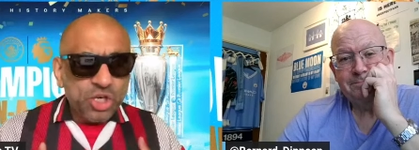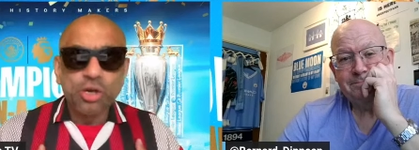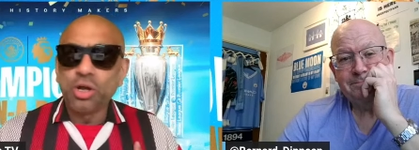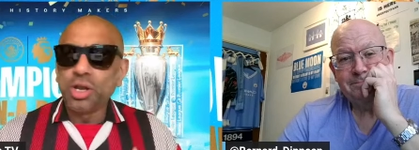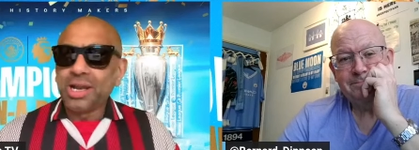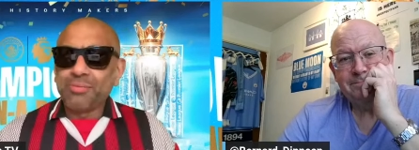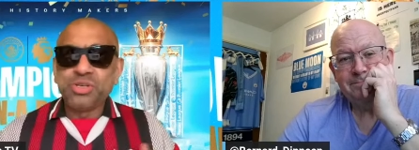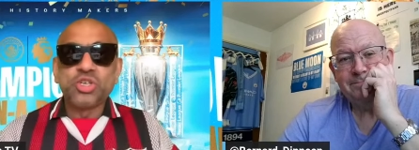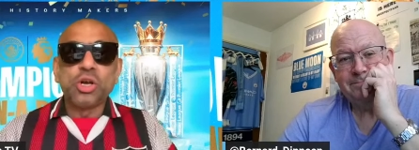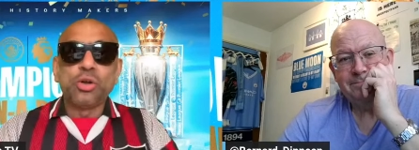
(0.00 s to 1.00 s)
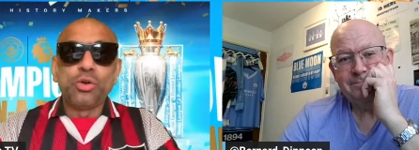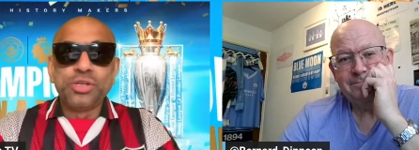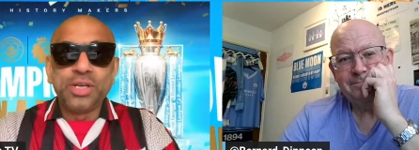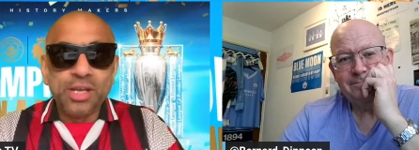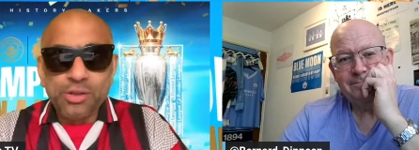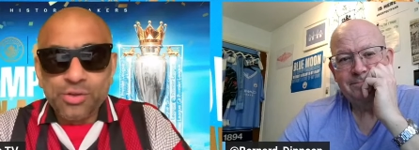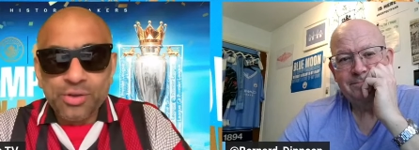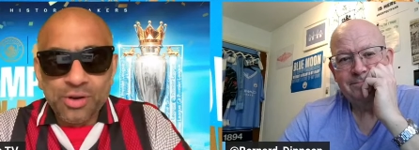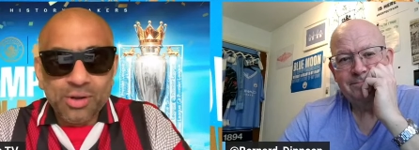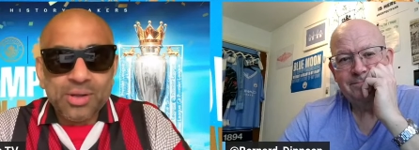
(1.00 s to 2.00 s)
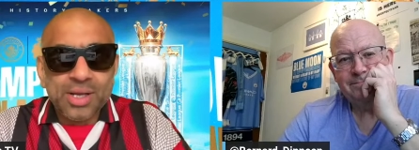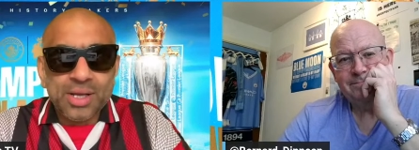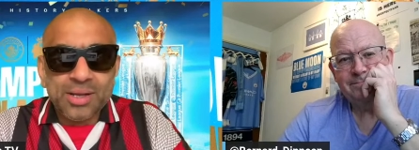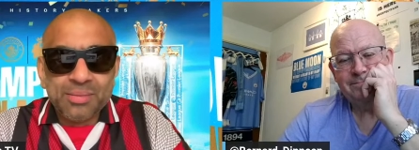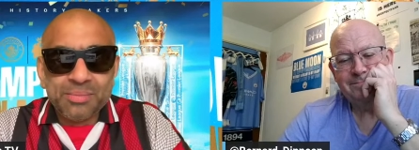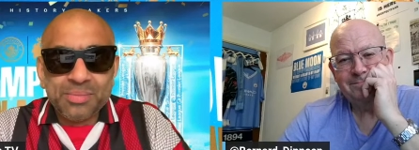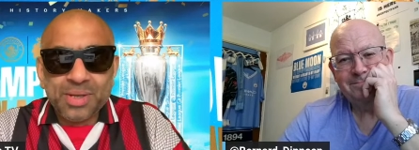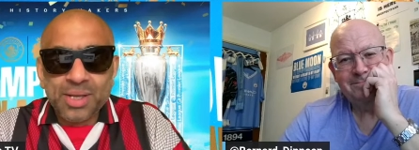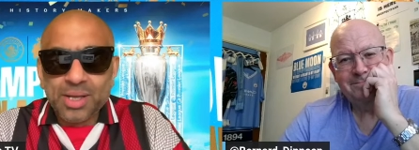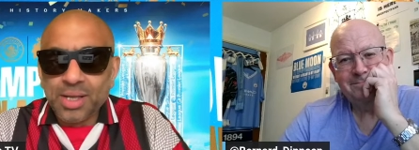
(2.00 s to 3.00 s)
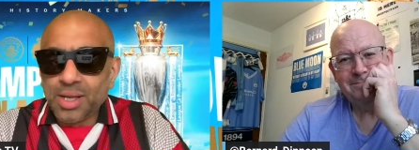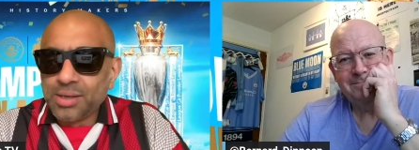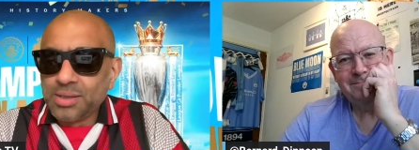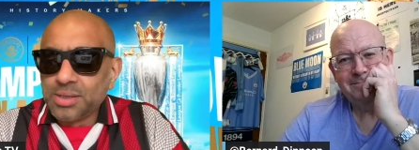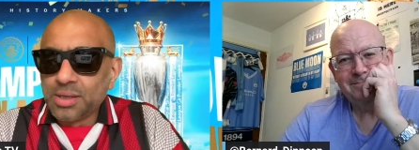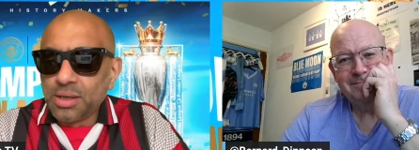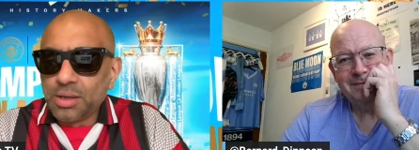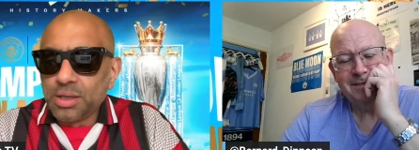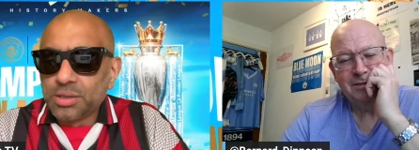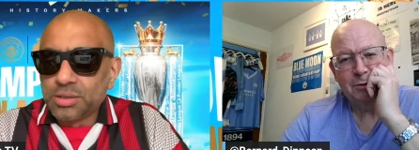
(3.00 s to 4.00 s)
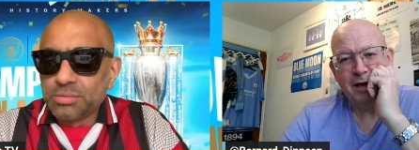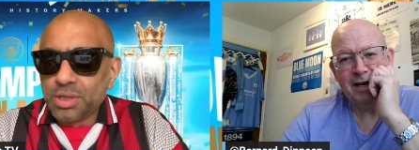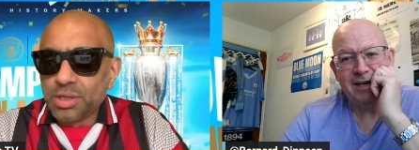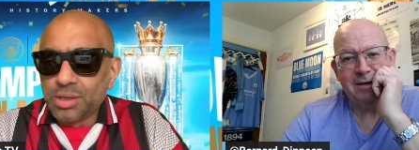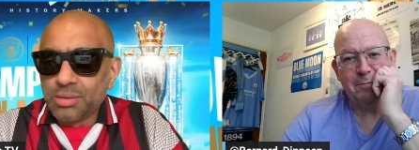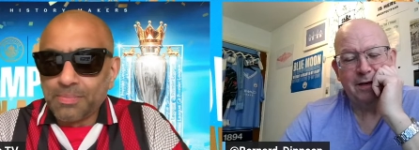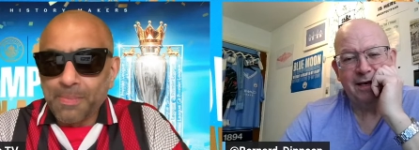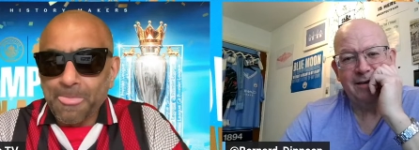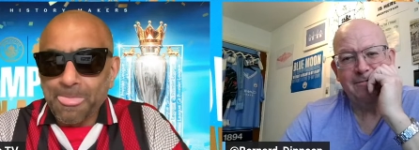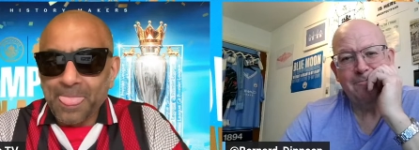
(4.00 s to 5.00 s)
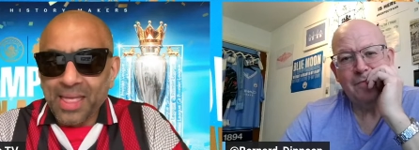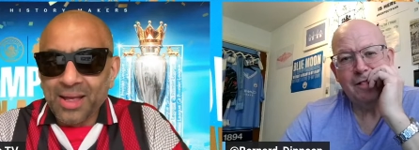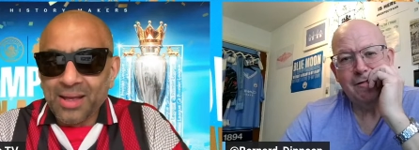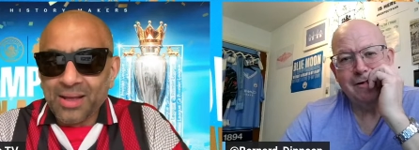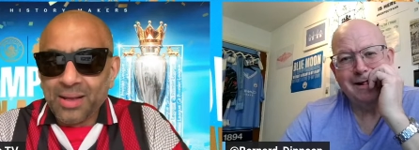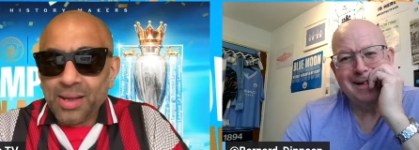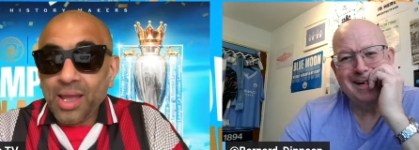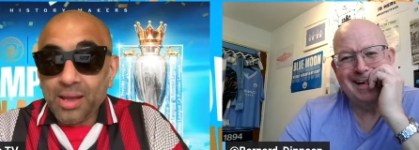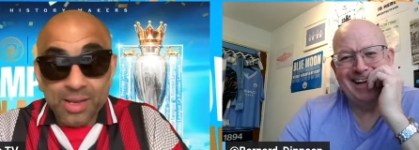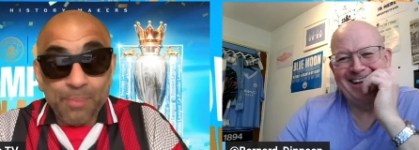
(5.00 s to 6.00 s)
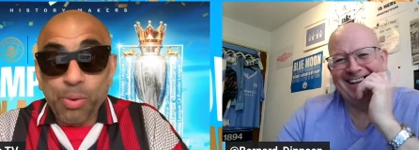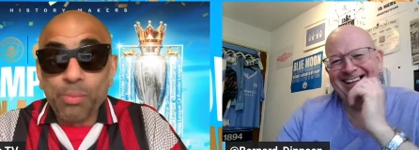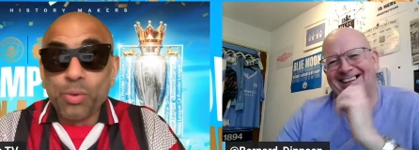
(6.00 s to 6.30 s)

Speaker 1: on. I'll have my shirt on underneath, you know, and
Speaker 2: sweating like a pig.
Speaker 1: Yeah, probably.